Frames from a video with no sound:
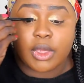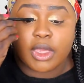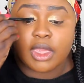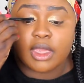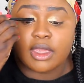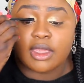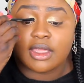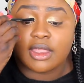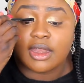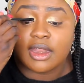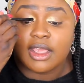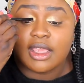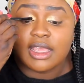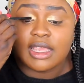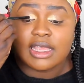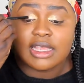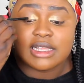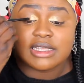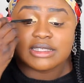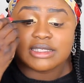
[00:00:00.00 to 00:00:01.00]
But
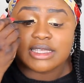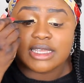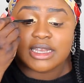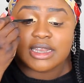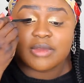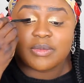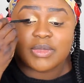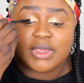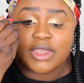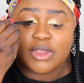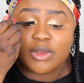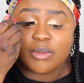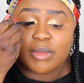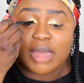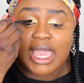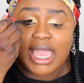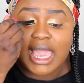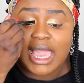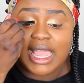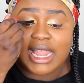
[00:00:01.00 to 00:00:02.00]
it's gonna be on
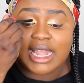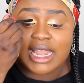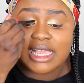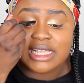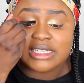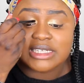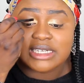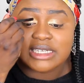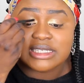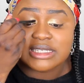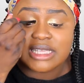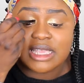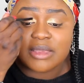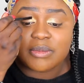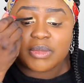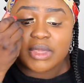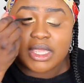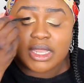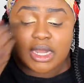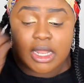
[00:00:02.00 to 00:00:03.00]
my eyelashes, I
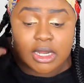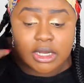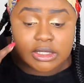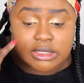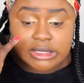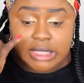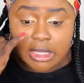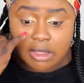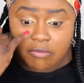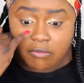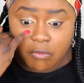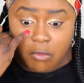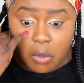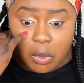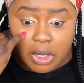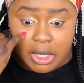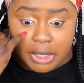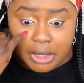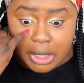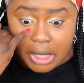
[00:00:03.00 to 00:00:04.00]
mean, and it's like
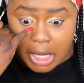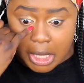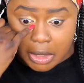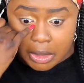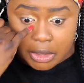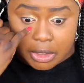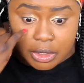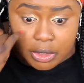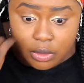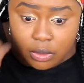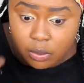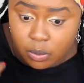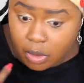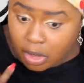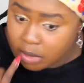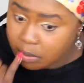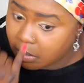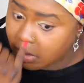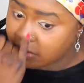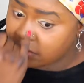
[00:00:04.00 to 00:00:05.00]
falling down here
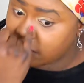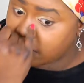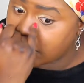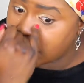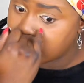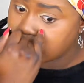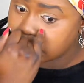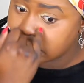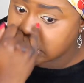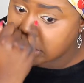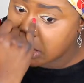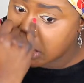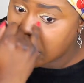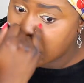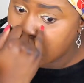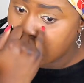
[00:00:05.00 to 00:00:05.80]
around my face.